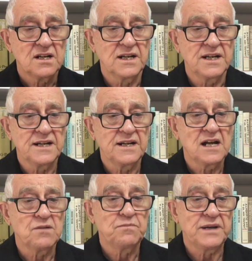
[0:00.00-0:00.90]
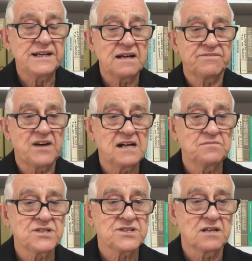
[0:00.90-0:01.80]
The uh, peanut
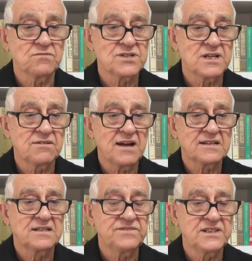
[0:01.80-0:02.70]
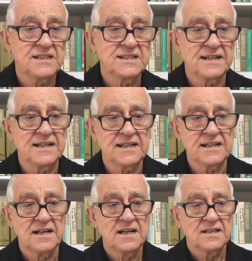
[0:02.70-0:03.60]
farmers, that was their activity
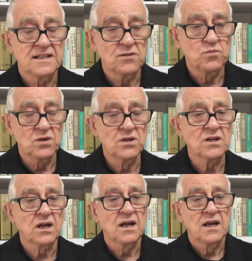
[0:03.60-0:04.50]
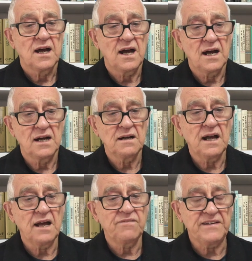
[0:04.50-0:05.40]
there, their work, uh,
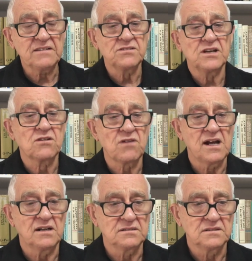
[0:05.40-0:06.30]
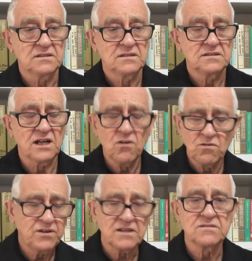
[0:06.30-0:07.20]
fell on the ground. They all
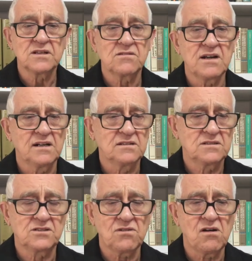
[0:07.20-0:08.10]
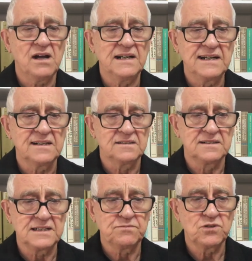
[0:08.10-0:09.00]
fell on the ground, crying out
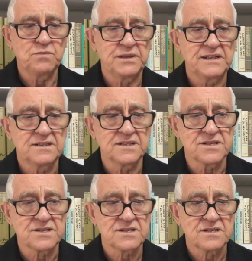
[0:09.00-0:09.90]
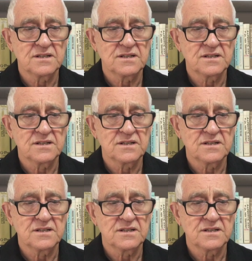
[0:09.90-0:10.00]
in deep repentance.